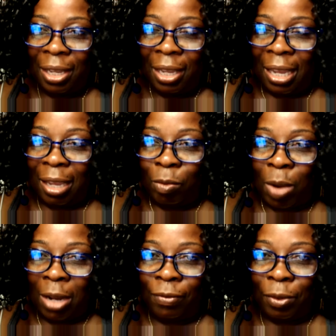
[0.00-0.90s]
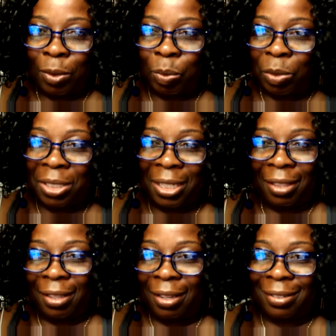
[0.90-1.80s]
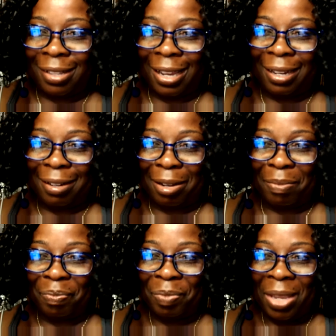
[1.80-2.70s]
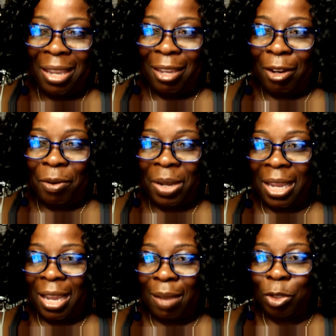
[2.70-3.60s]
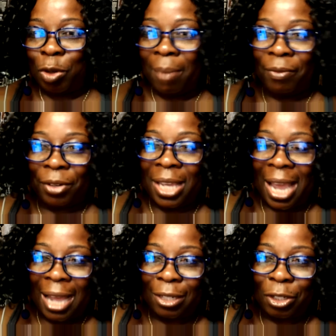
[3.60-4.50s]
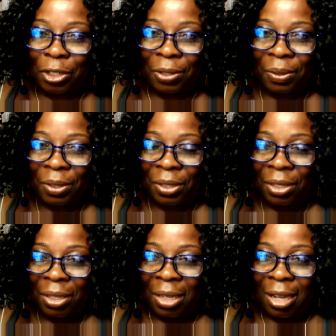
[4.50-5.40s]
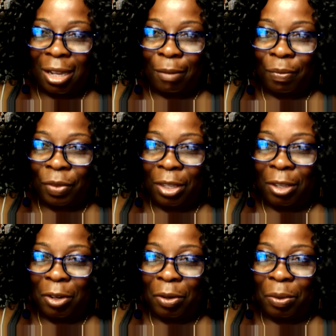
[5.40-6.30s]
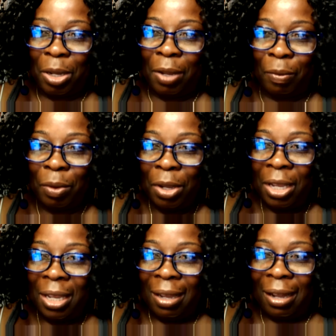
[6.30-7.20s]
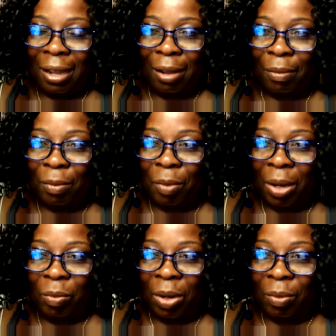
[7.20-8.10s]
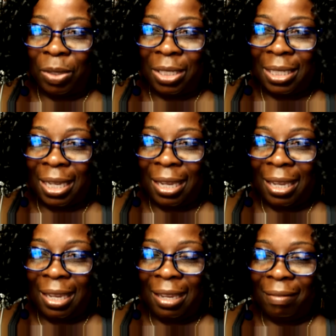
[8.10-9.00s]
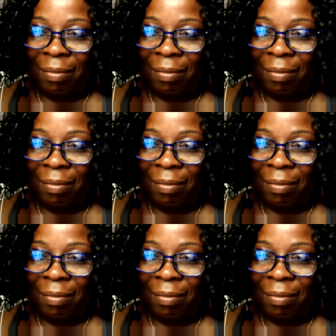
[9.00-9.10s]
And white folks will say things like, "Hey, I'm strapped for cash." um, you know when we say